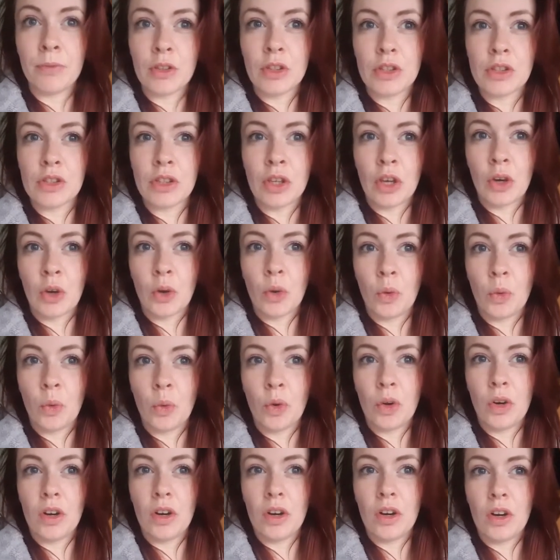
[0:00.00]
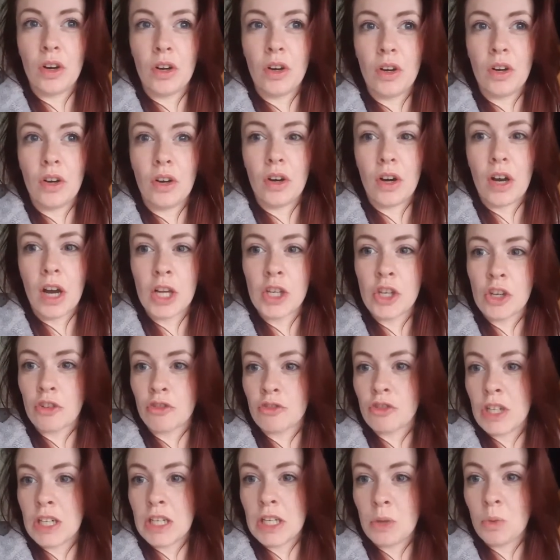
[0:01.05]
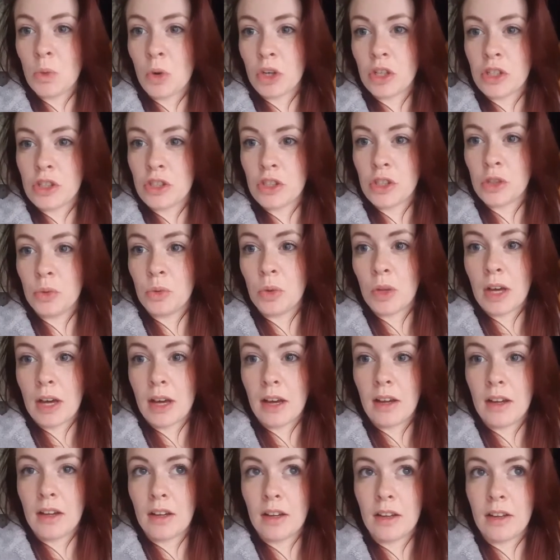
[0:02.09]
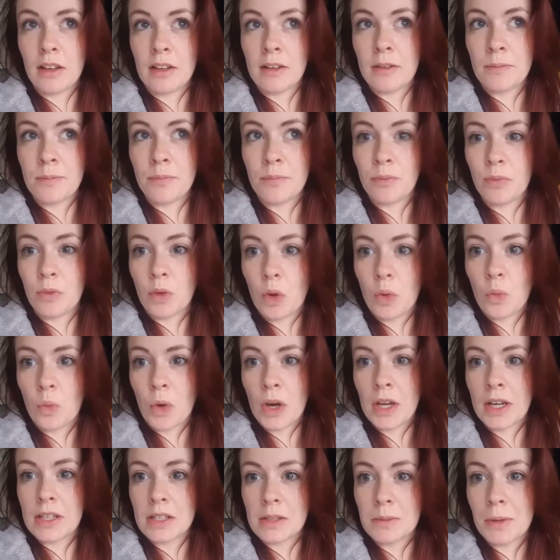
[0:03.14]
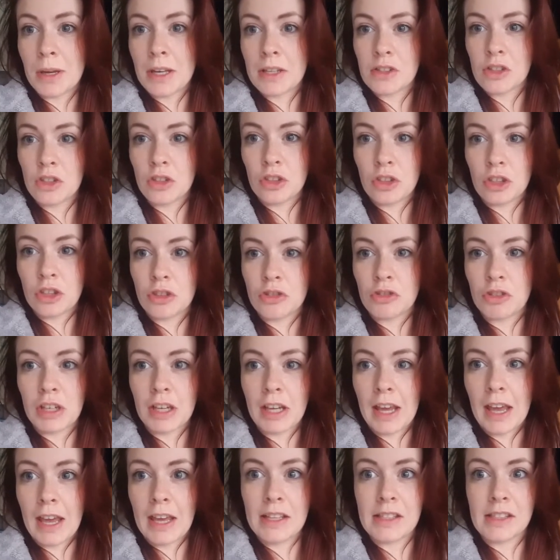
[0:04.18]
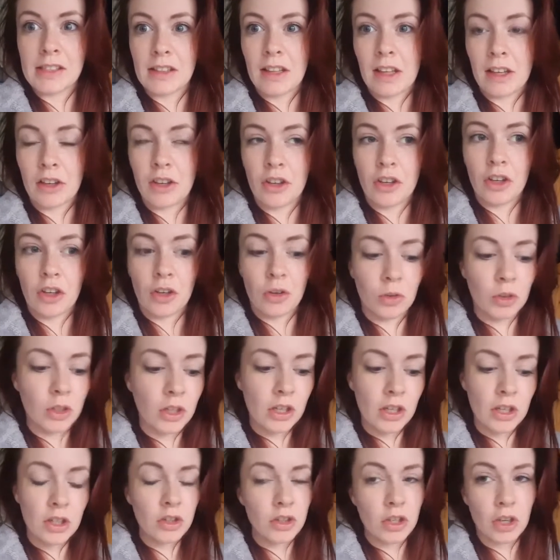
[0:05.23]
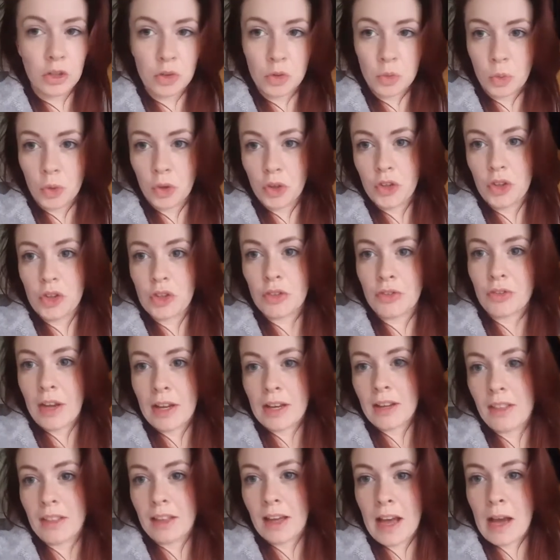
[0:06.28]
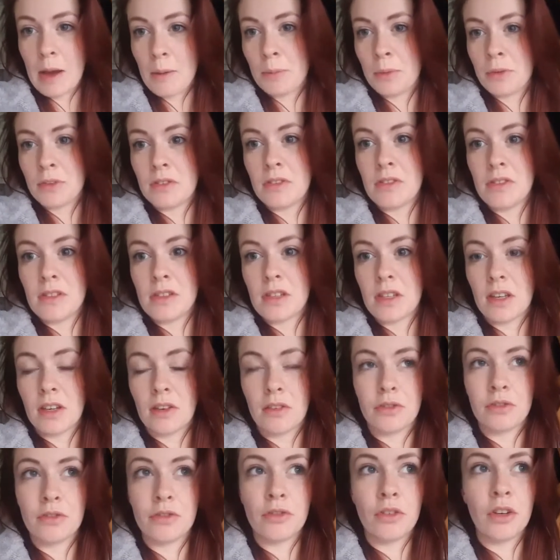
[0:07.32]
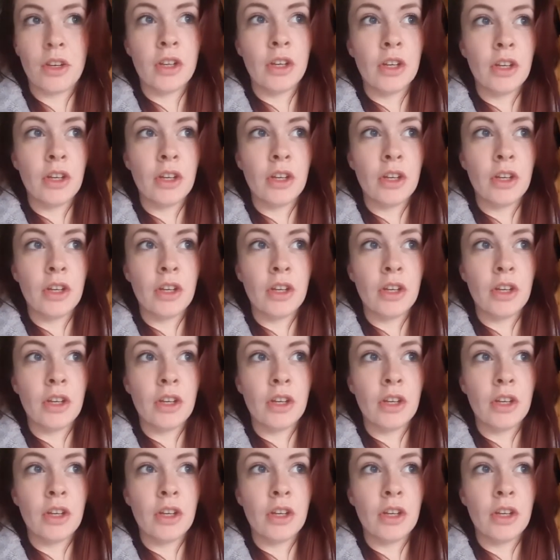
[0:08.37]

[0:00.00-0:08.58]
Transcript: So I don't really want to do that when Isabel's in nursery, in case, like, you know, touch wood, if anything happens, if